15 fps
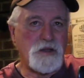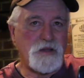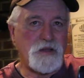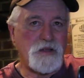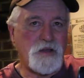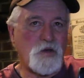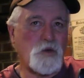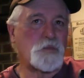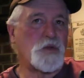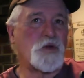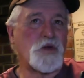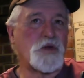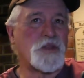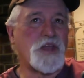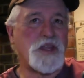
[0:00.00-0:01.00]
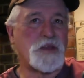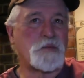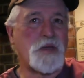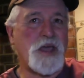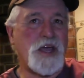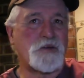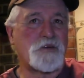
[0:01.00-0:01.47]
I hope you heard that in the
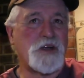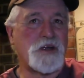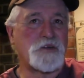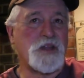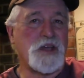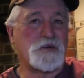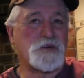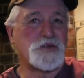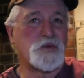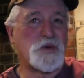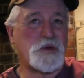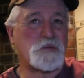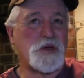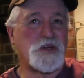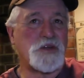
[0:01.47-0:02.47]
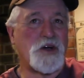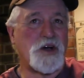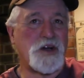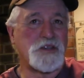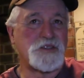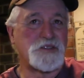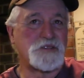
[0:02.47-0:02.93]
background. That was one of my
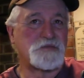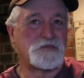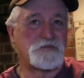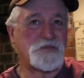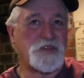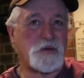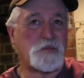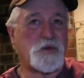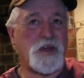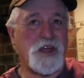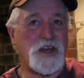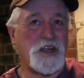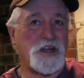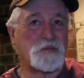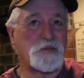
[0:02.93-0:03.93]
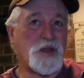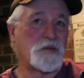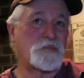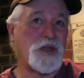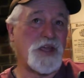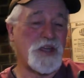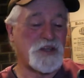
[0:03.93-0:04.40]
dogs complaining I'm
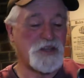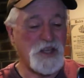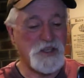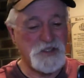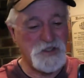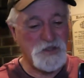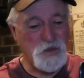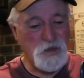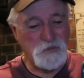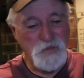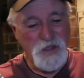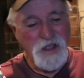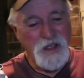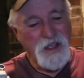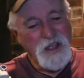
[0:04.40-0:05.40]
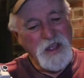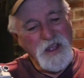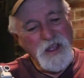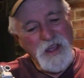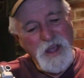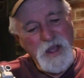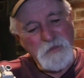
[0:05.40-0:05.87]
not paying attention to
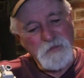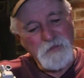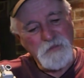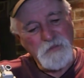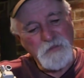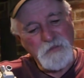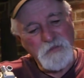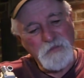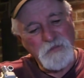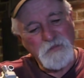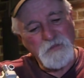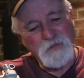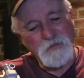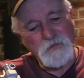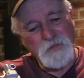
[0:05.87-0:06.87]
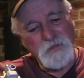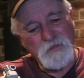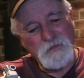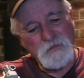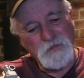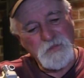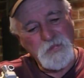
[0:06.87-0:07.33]
him.
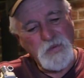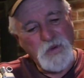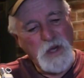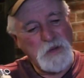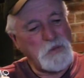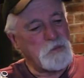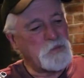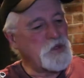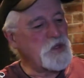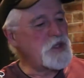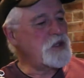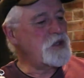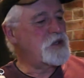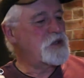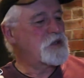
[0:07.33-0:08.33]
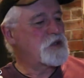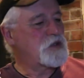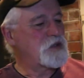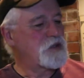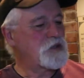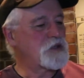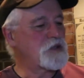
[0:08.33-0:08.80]
Probably
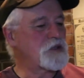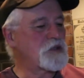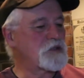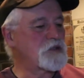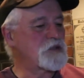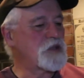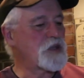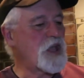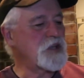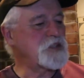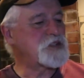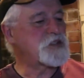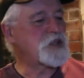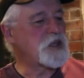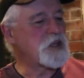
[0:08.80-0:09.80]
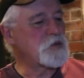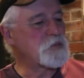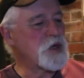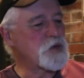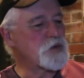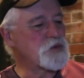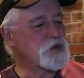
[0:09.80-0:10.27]
the nice thing
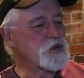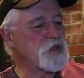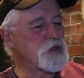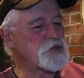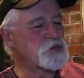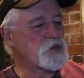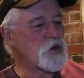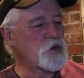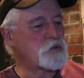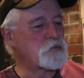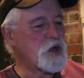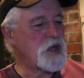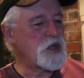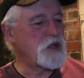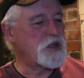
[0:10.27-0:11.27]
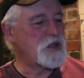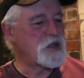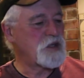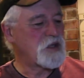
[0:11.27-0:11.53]
about this Rode mic